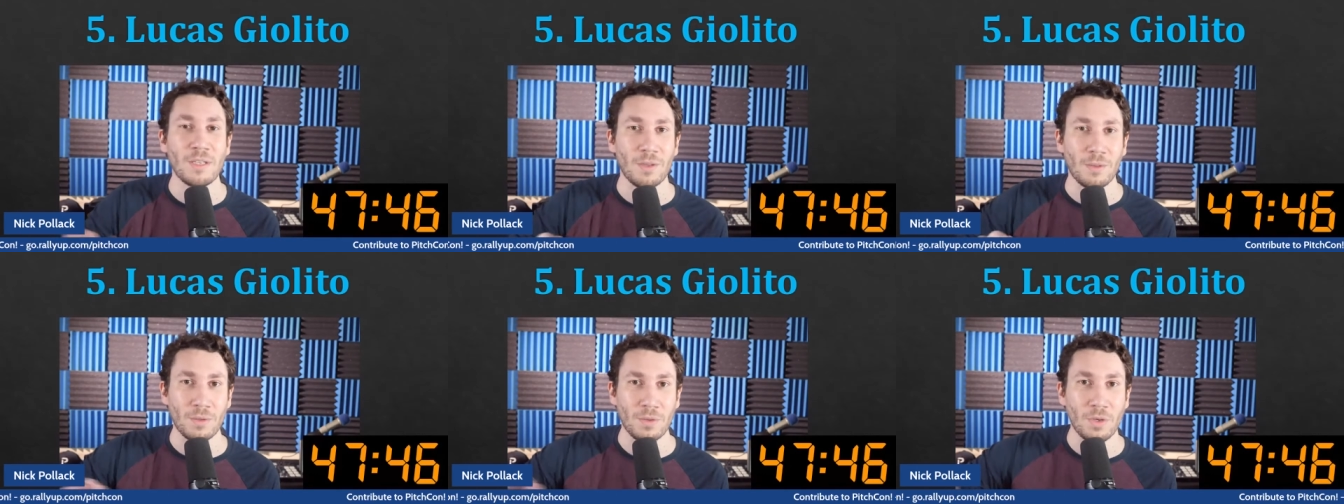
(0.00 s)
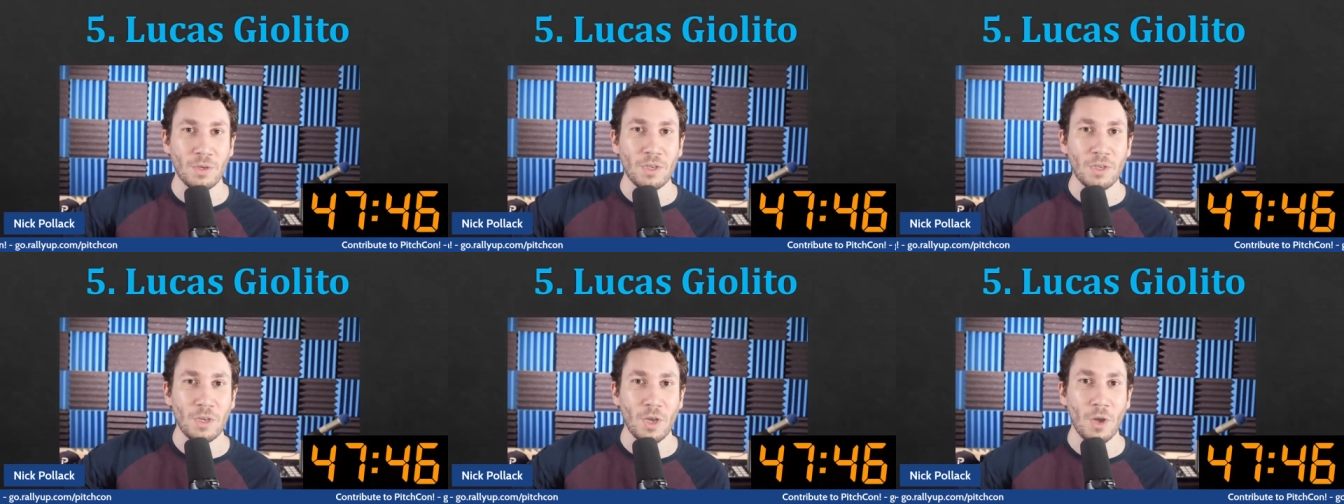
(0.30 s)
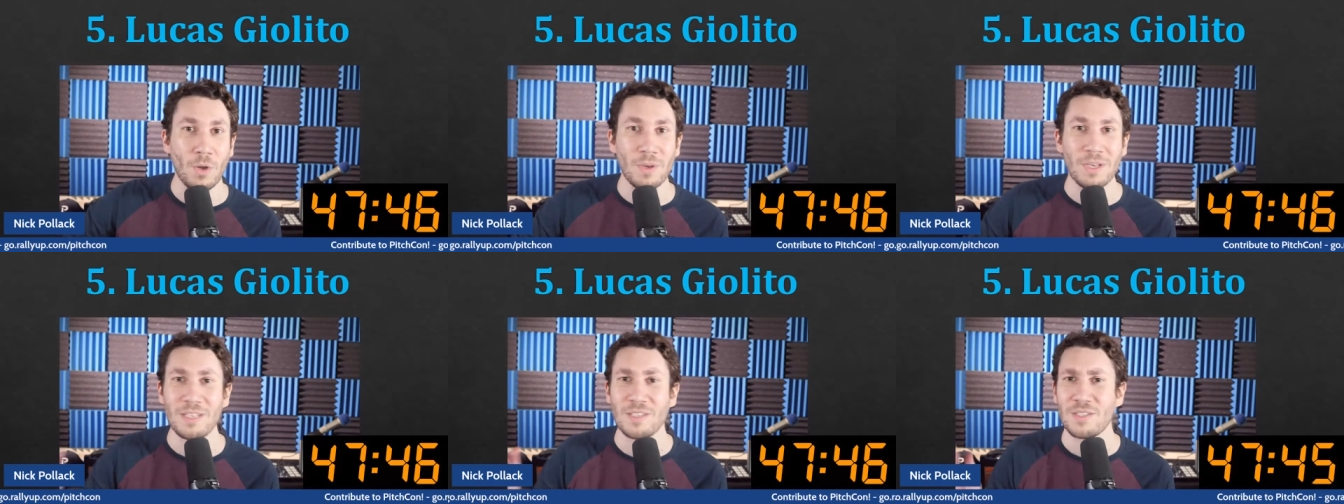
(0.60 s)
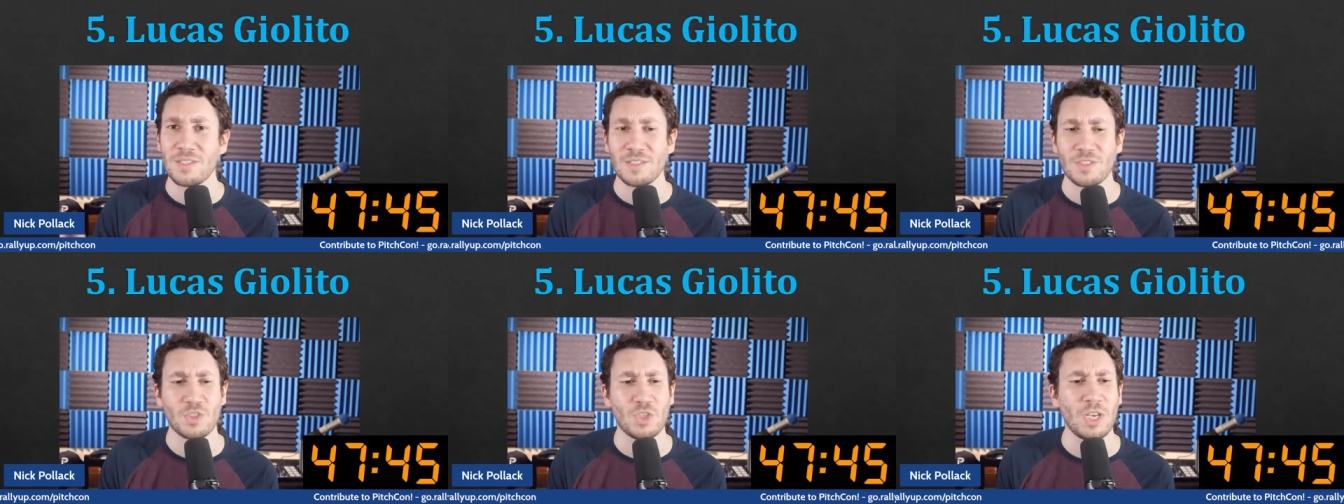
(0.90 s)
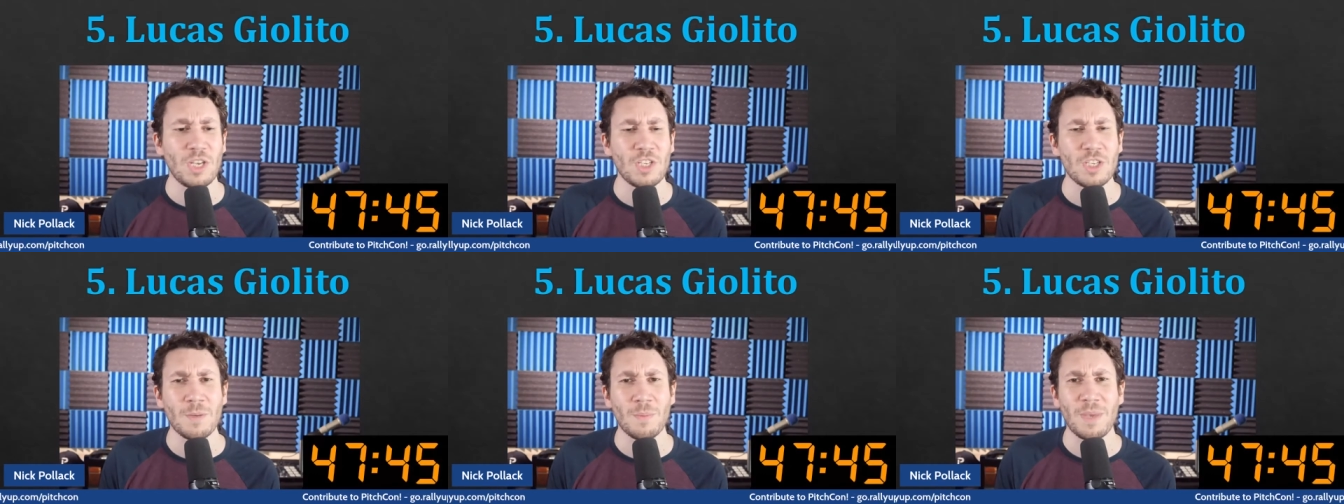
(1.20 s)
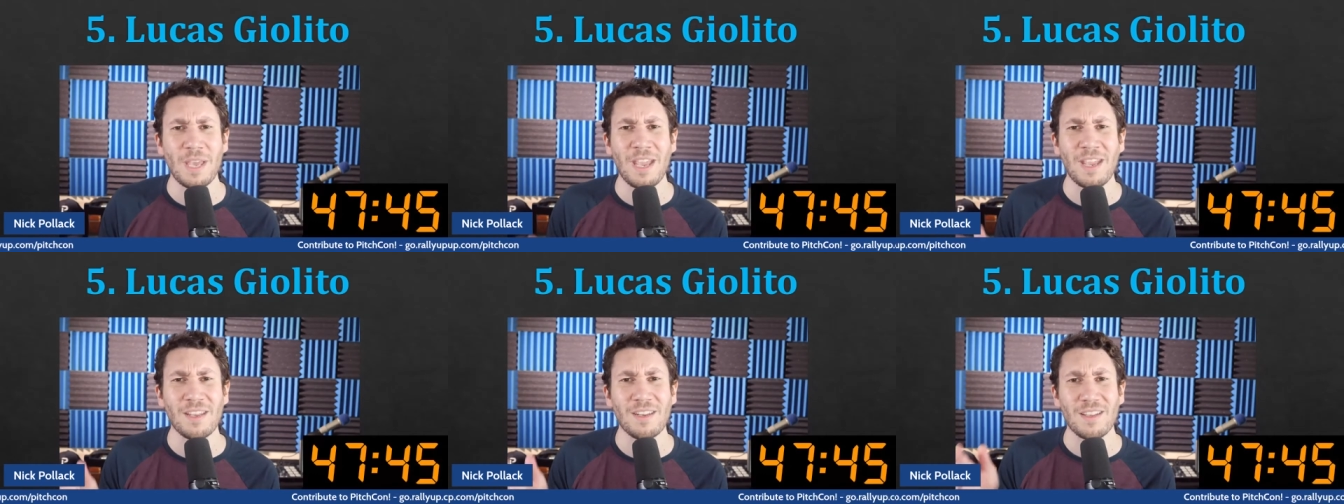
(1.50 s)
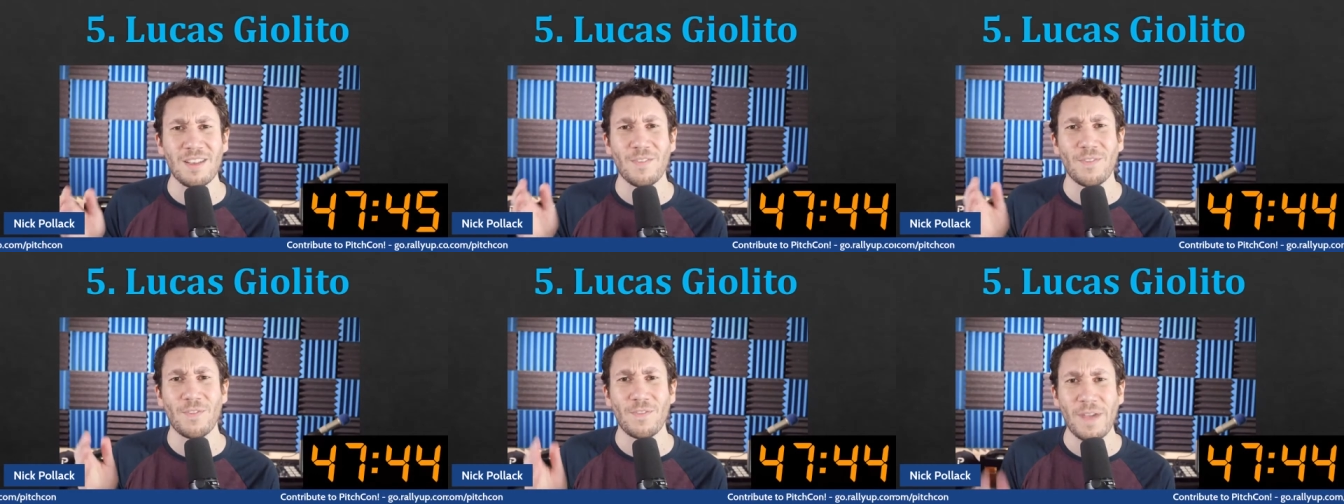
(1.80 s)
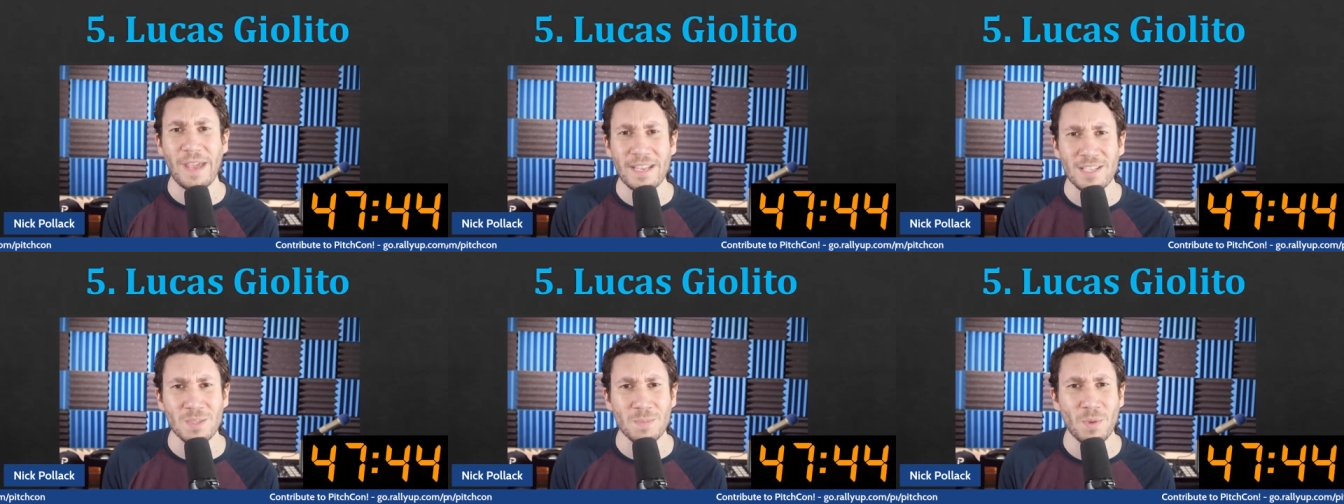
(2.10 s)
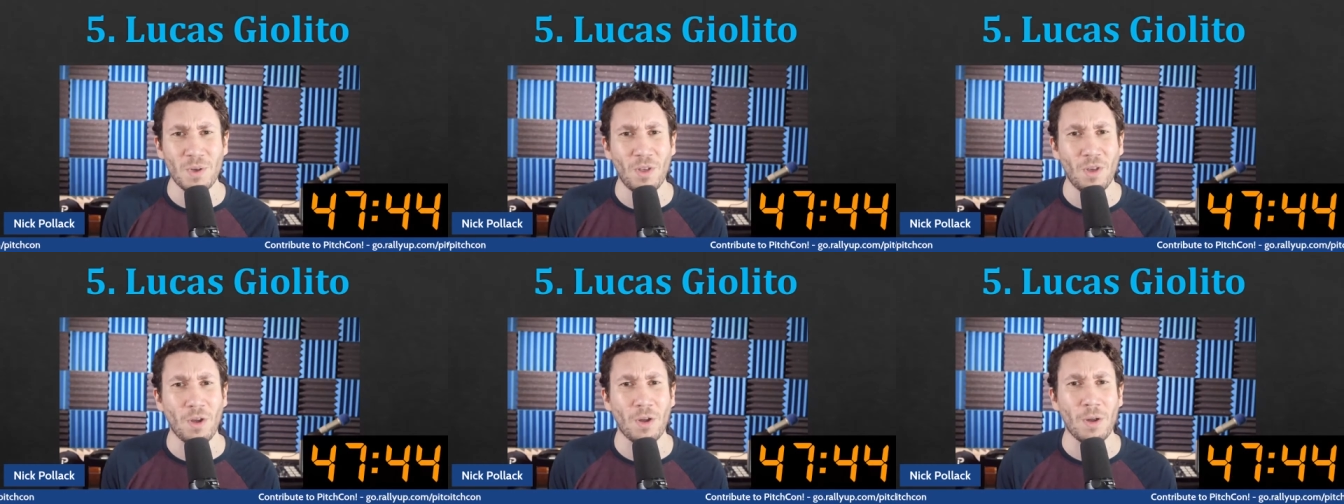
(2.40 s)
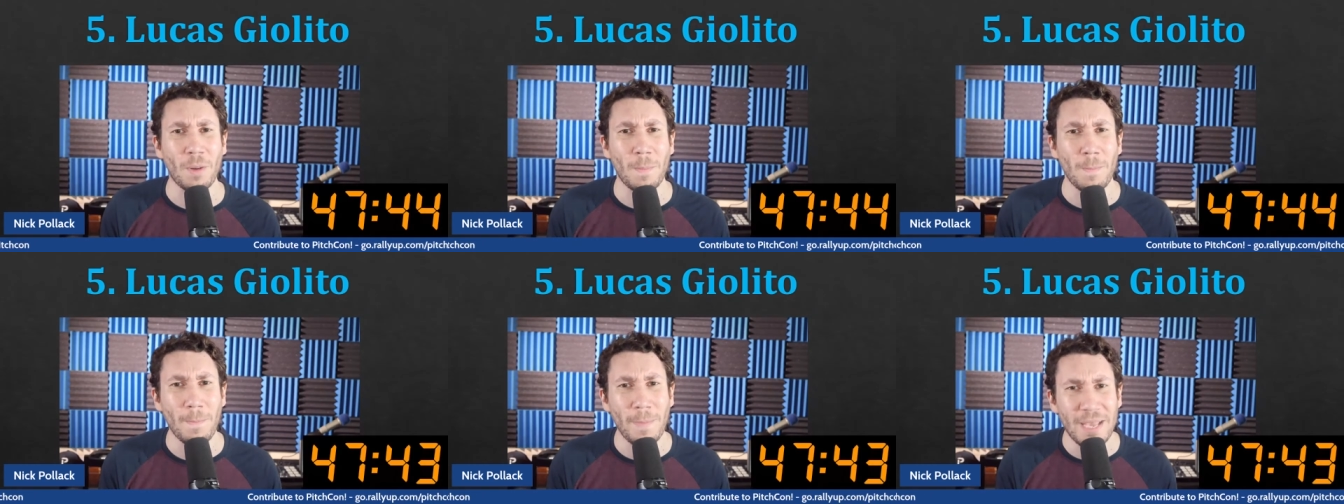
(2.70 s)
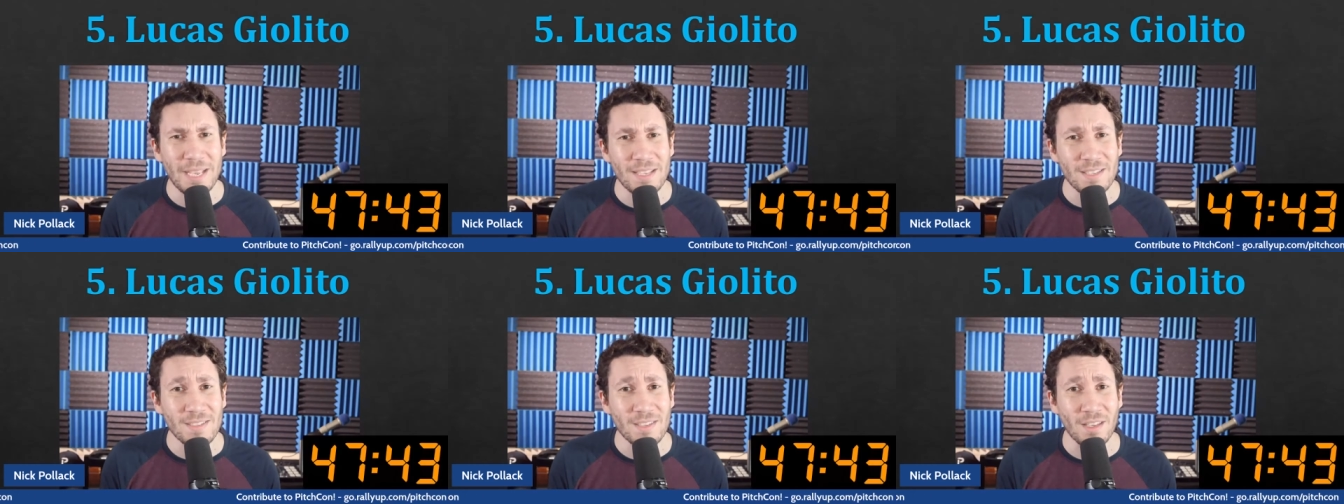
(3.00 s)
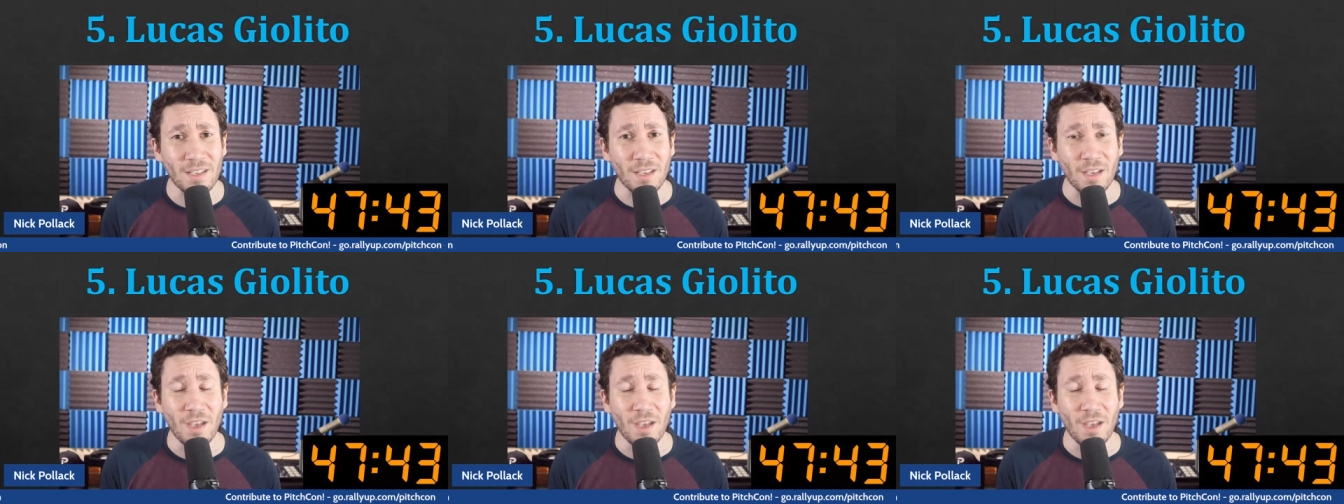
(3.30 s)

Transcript: They're going to go. His changeup and fastball are amazing.